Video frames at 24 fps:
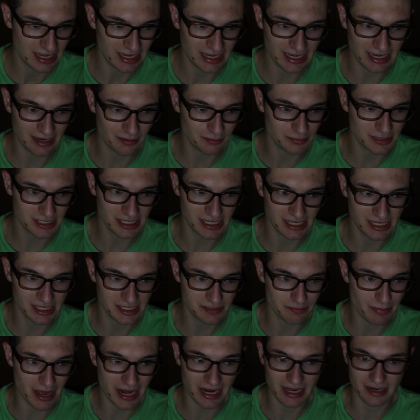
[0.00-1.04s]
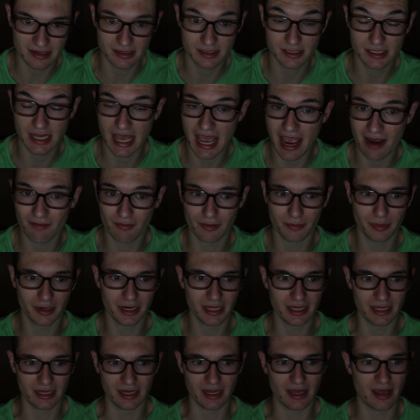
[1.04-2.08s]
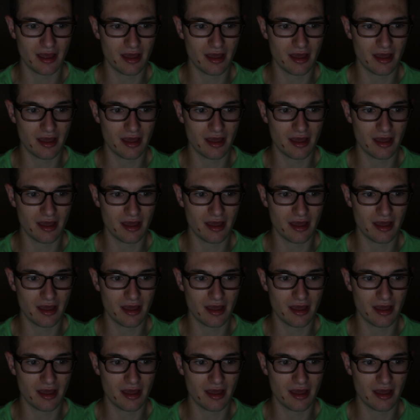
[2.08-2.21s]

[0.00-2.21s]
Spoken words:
EMTs, medics, everybody.